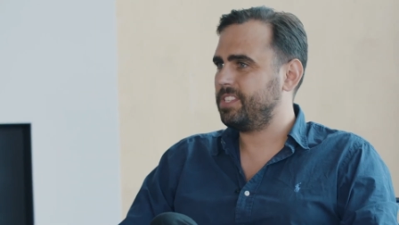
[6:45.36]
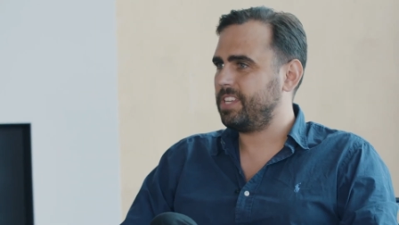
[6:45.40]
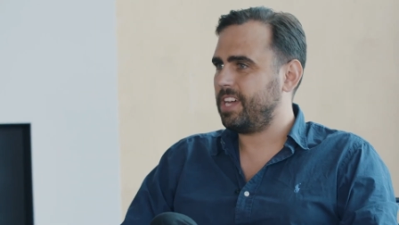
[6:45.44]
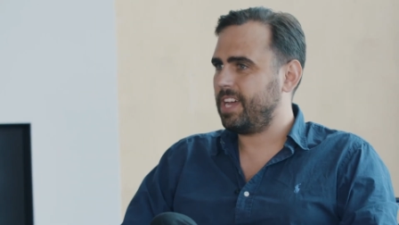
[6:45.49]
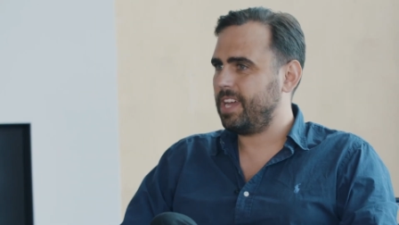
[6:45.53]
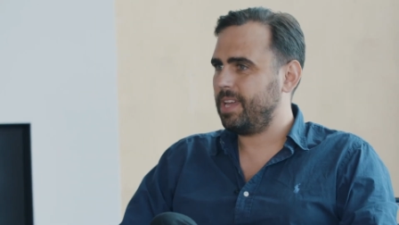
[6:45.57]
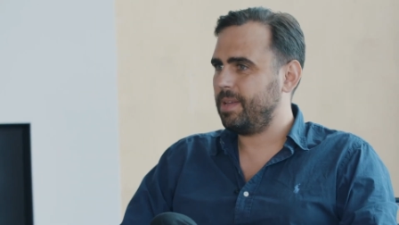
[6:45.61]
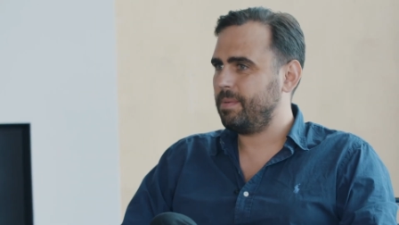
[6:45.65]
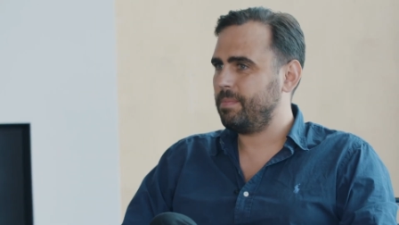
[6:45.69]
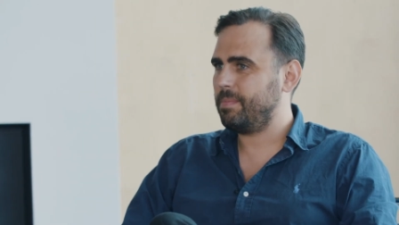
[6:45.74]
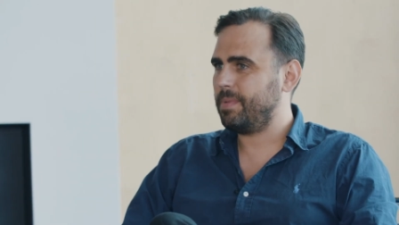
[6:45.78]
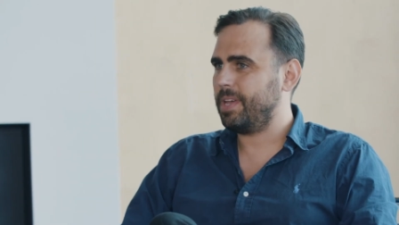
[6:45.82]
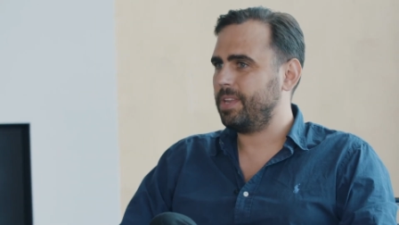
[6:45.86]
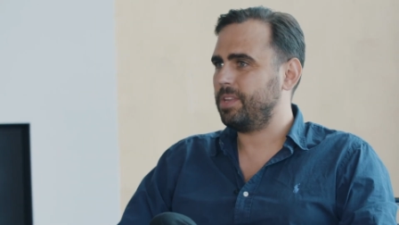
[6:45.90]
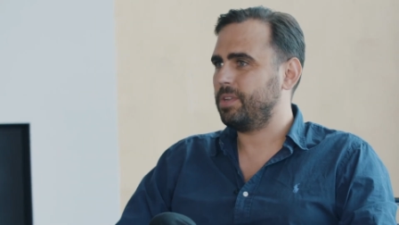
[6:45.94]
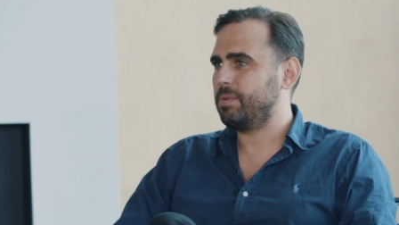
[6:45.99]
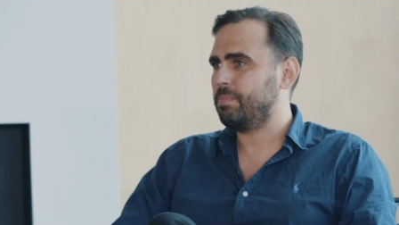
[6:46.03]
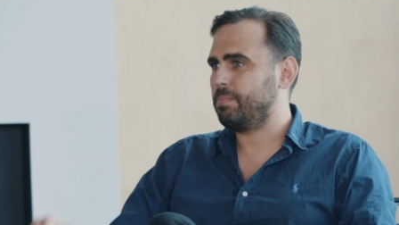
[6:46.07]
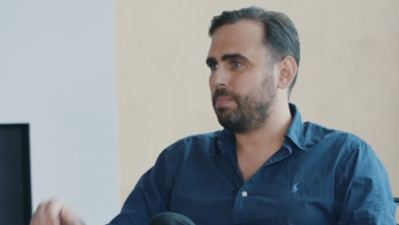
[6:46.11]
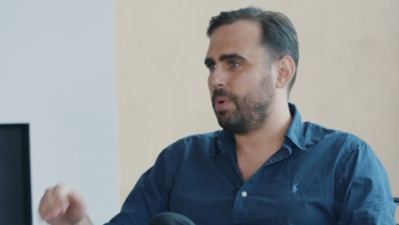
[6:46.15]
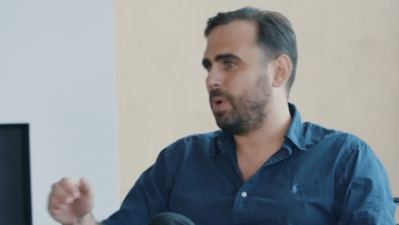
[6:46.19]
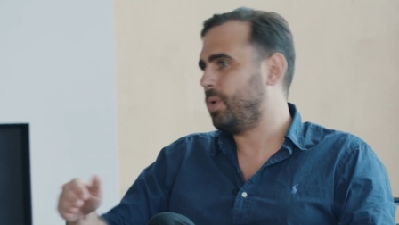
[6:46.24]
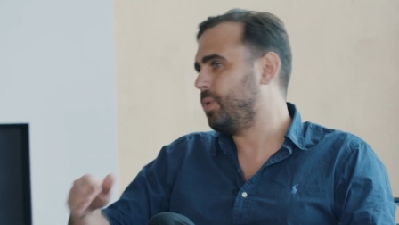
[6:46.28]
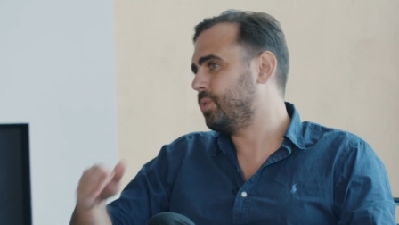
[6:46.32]
time and
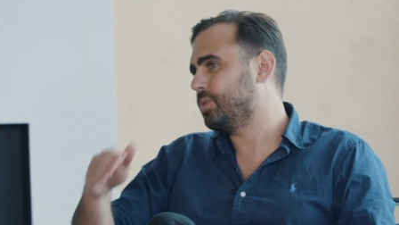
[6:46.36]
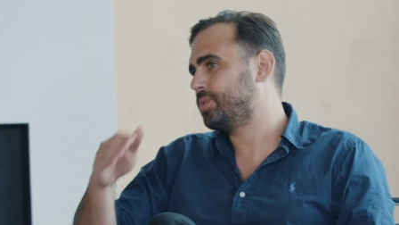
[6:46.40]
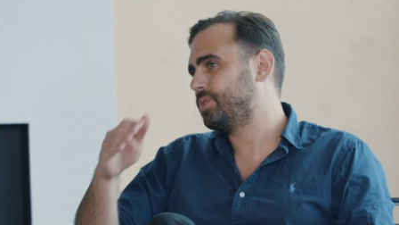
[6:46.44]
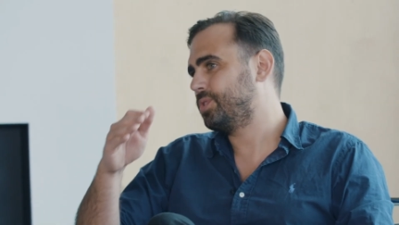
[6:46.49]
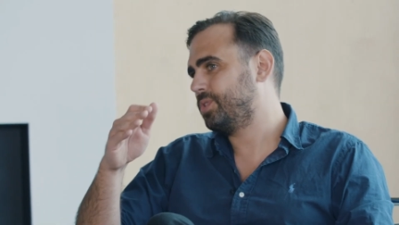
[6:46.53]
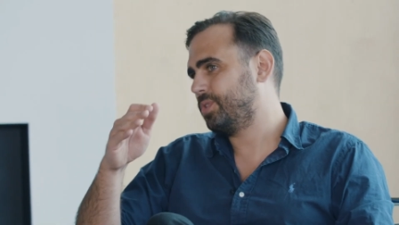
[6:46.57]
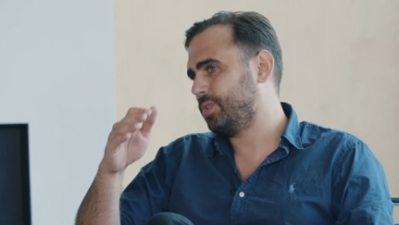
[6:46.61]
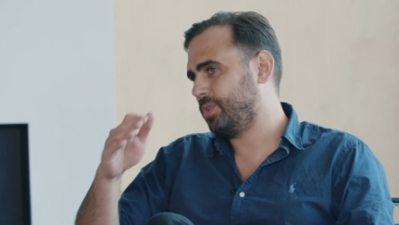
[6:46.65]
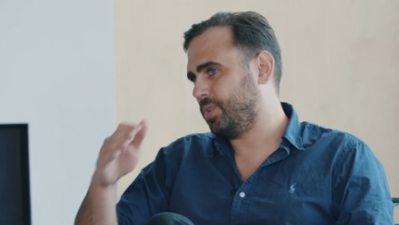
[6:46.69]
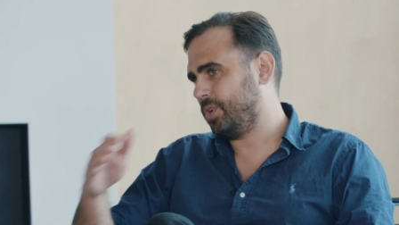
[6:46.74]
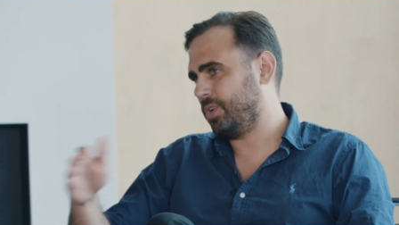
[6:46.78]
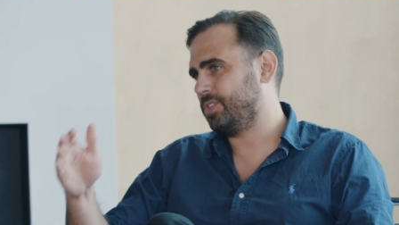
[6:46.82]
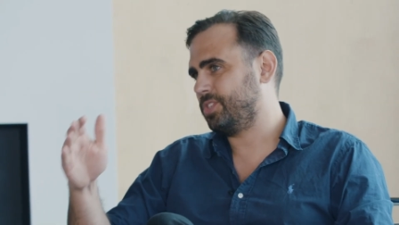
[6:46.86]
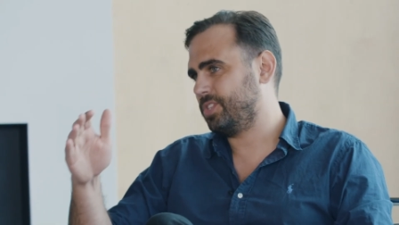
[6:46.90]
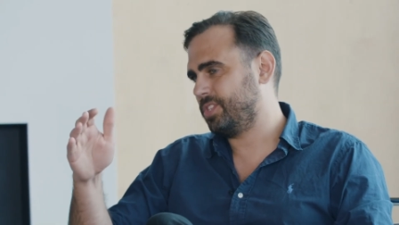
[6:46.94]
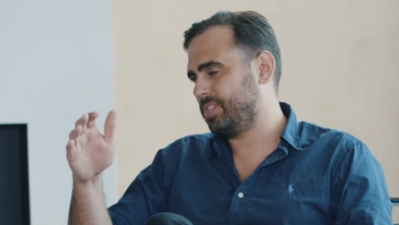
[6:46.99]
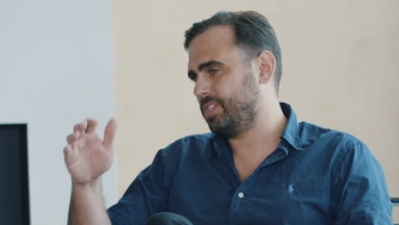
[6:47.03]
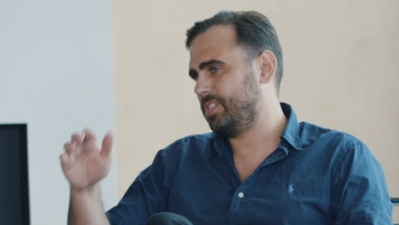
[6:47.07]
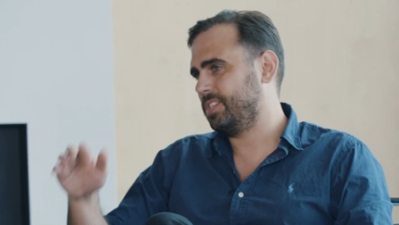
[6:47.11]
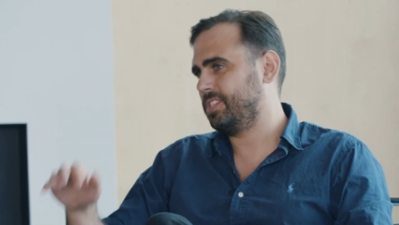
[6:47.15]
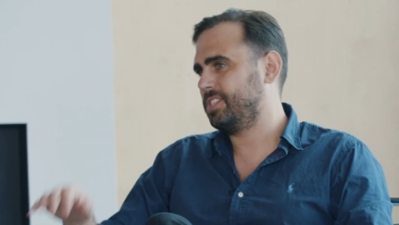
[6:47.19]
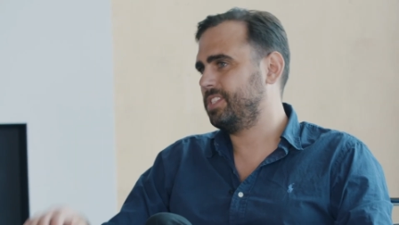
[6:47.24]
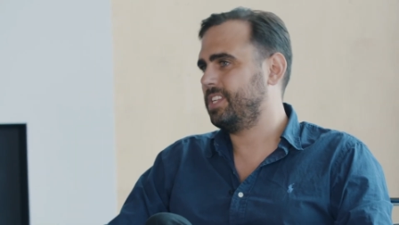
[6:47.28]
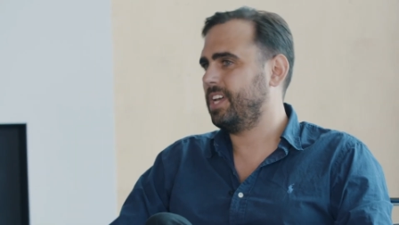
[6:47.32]
a
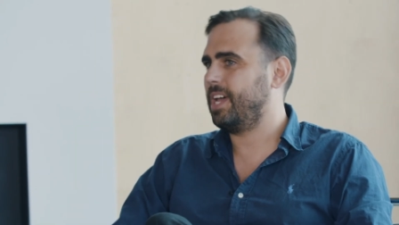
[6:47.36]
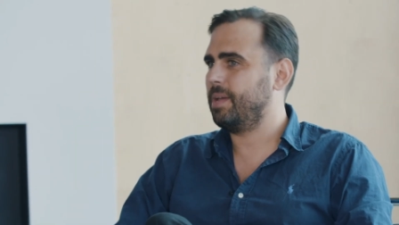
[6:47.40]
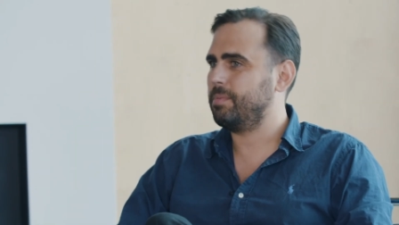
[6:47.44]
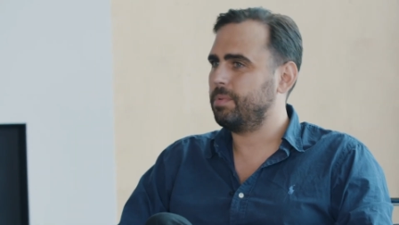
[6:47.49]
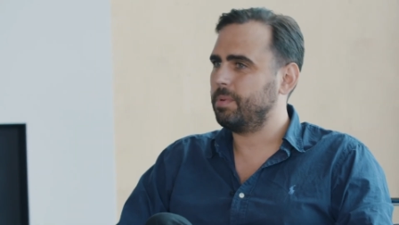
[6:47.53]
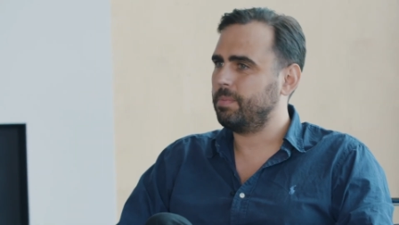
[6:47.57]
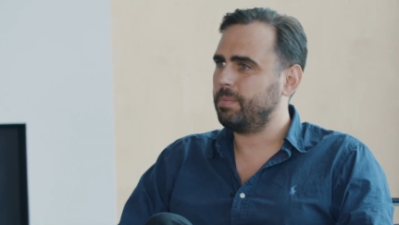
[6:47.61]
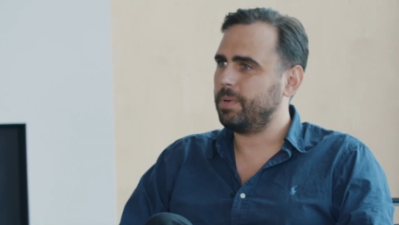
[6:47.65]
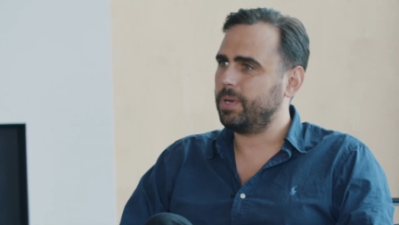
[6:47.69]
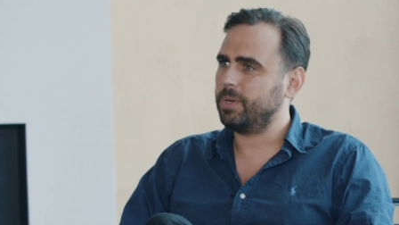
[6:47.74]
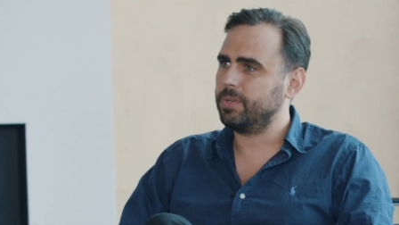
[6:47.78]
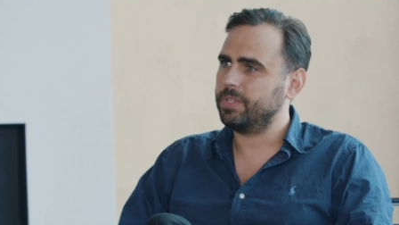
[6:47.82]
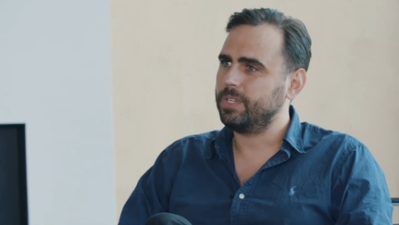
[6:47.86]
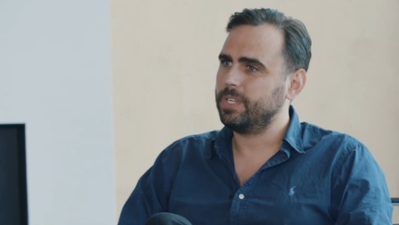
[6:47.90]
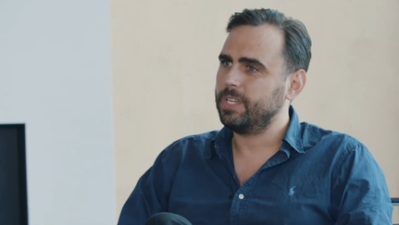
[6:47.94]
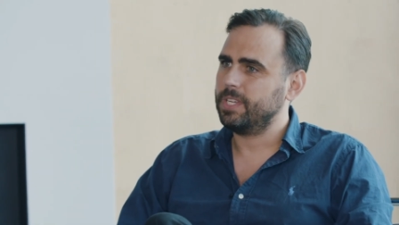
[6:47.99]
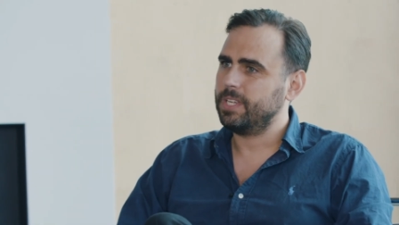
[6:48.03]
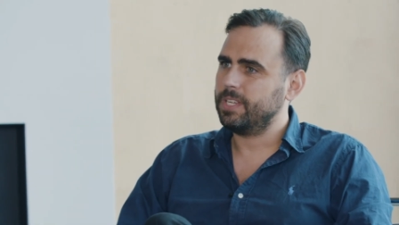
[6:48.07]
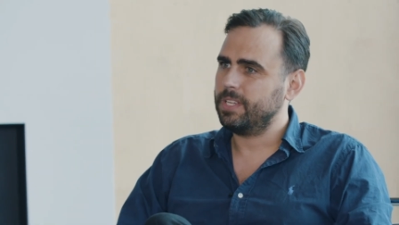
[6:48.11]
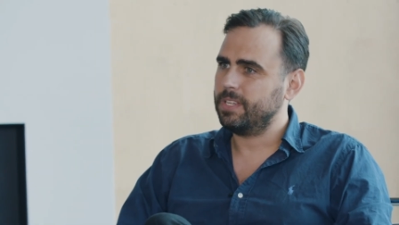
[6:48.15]
post-consciousness time about